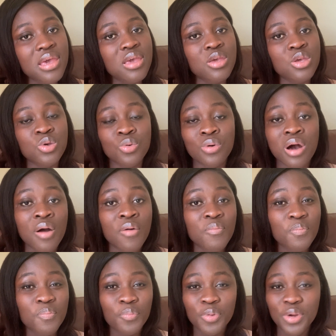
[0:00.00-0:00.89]
you
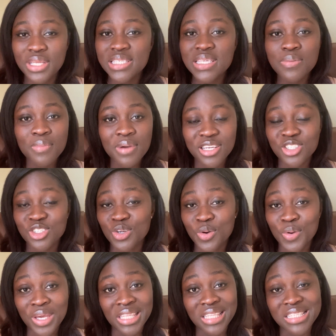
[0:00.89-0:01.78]
are pretty much
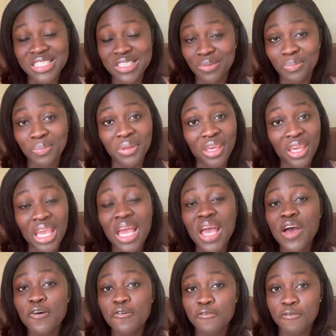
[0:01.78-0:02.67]
going to be
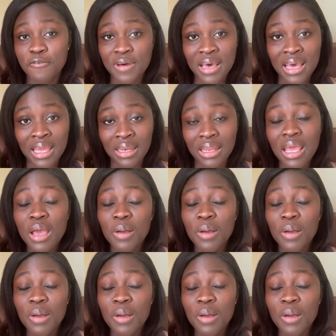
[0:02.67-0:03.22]
fine,